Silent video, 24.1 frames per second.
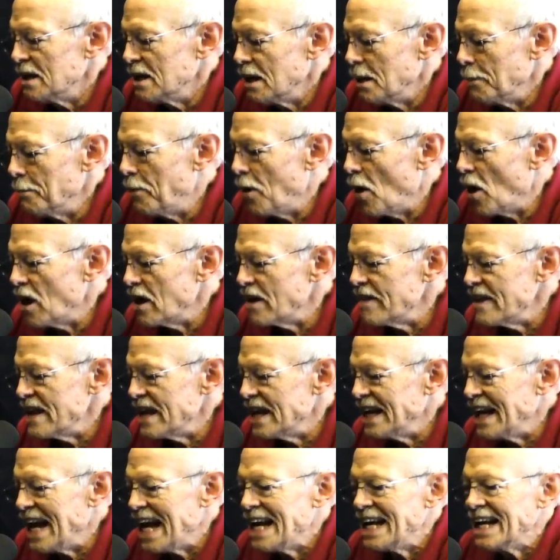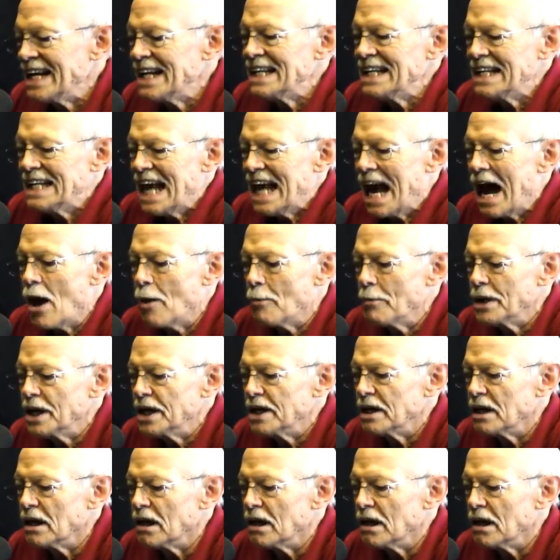a part of the innate endowment